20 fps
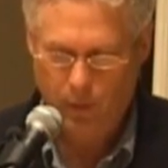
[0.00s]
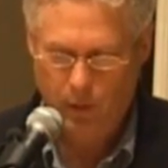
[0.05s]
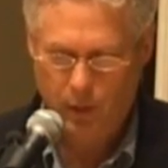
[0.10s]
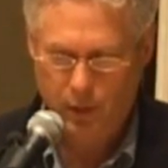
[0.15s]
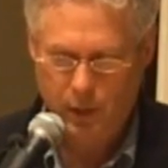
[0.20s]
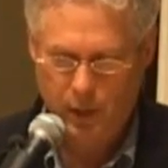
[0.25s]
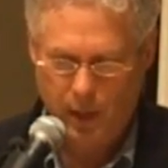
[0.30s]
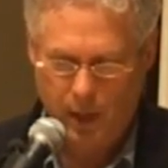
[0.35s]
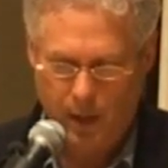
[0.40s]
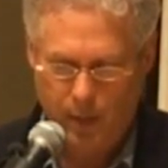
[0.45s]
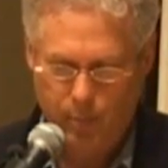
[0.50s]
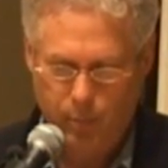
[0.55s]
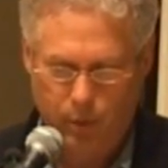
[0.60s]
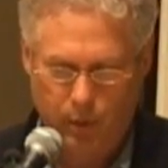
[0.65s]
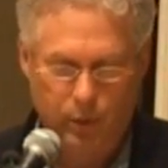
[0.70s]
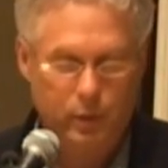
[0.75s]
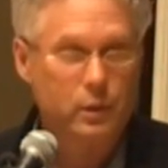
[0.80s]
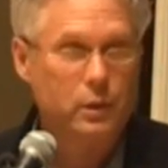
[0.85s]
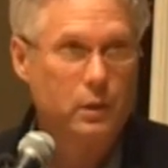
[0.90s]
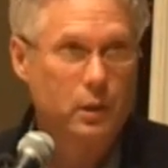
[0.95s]

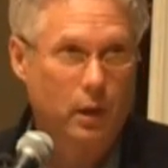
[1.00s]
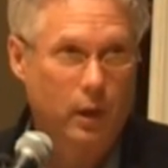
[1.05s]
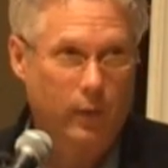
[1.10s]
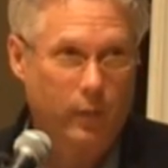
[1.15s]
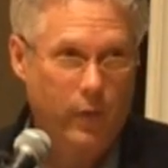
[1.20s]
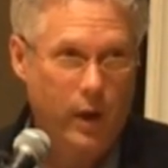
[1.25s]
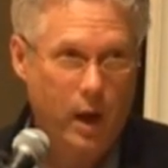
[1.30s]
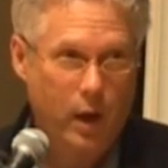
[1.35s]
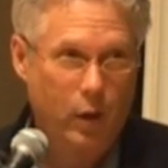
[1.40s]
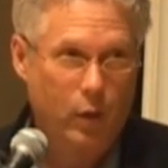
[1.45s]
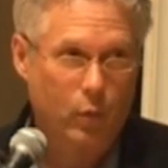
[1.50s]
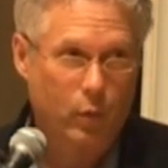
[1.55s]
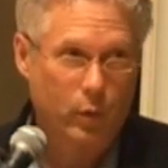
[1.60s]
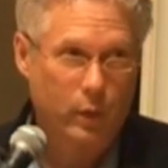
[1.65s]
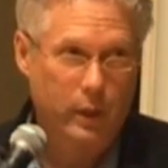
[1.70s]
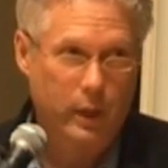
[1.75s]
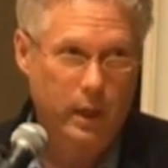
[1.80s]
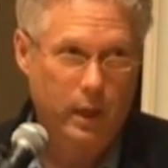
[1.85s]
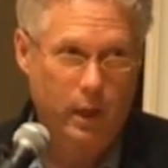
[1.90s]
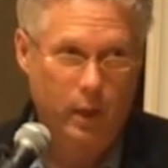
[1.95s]
examples of how it
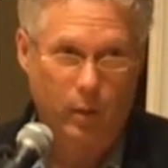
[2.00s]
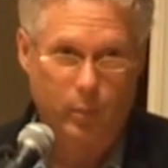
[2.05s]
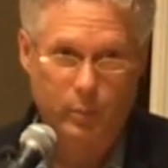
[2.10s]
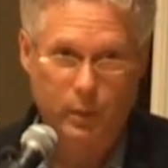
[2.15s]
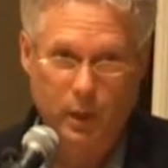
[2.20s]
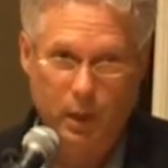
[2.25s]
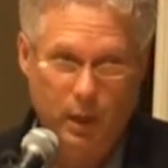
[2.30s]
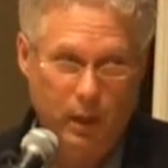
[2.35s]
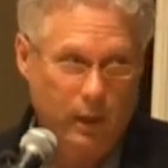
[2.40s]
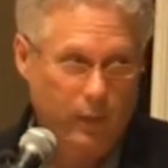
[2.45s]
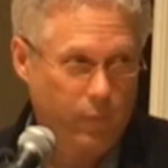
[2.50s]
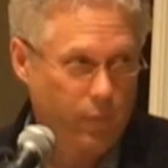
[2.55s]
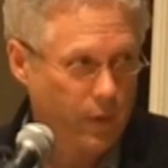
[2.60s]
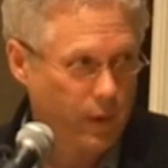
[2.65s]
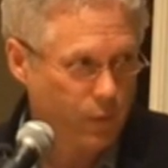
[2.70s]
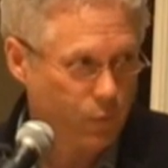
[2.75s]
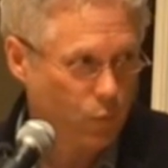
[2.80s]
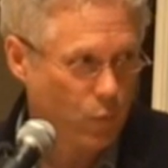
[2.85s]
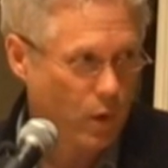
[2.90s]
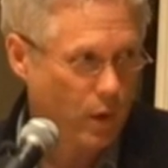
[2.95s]
would have helped if
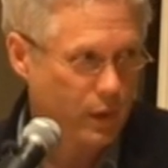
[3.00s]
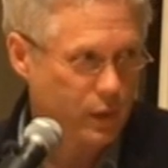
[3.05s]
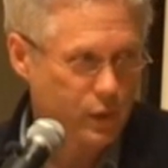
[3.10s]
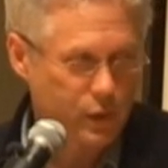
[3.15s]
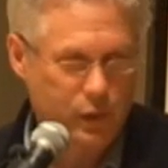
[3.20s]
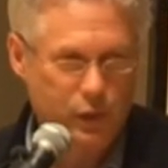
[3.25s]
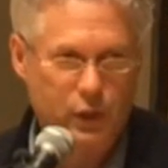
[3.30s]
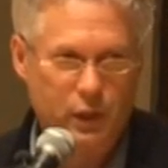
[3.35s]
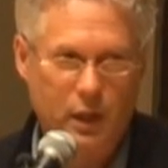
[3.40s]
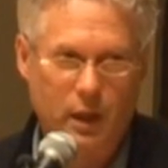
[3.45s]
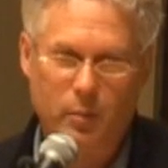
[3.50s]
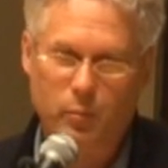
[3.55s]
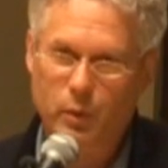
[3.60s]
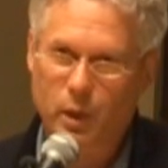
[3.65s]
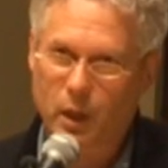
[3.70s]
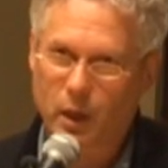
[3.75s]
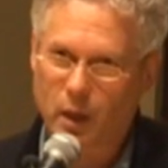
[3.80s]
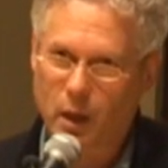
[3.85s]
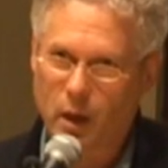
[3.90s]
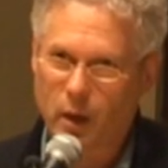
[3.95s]
I'd watched
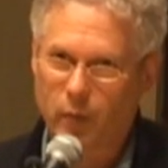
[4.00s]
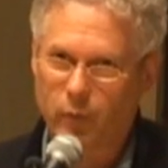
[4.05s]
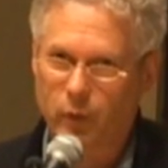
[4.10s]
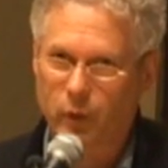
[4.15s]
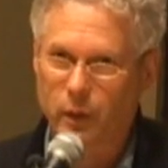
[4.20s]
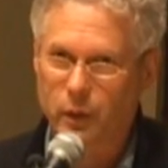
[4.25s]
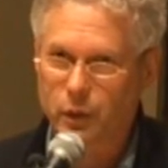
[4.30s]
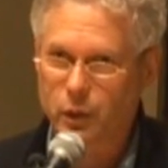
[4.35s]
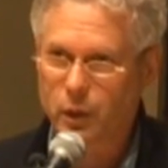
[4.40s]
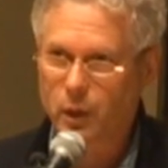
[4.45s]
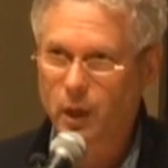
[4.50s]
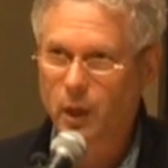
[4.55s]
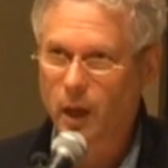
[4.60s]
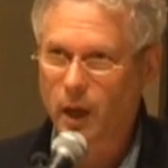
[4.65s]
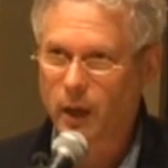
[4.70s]
same-day coverage.